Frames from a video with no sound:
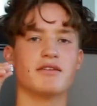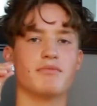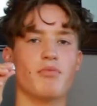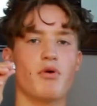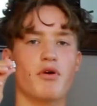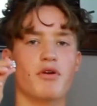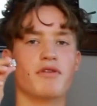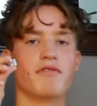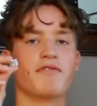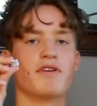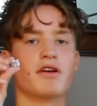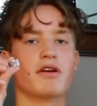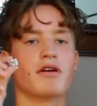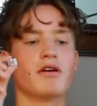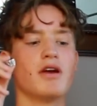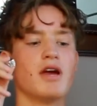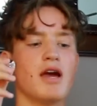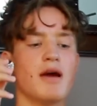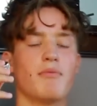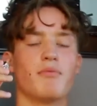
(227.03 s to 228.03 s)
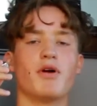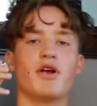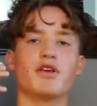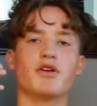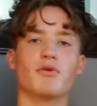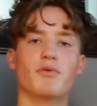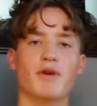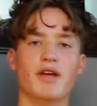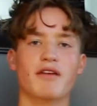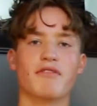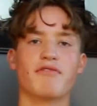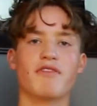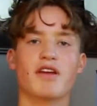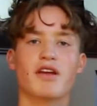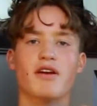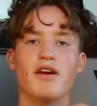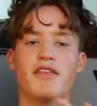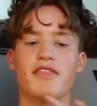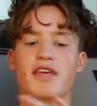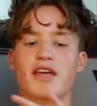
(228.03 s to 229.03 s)
on the pointer finger, but on your ring
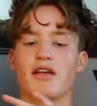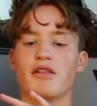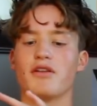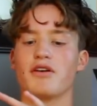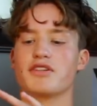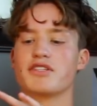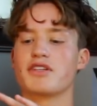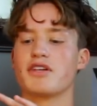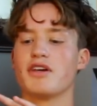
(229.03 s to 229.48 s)
finger I think it looks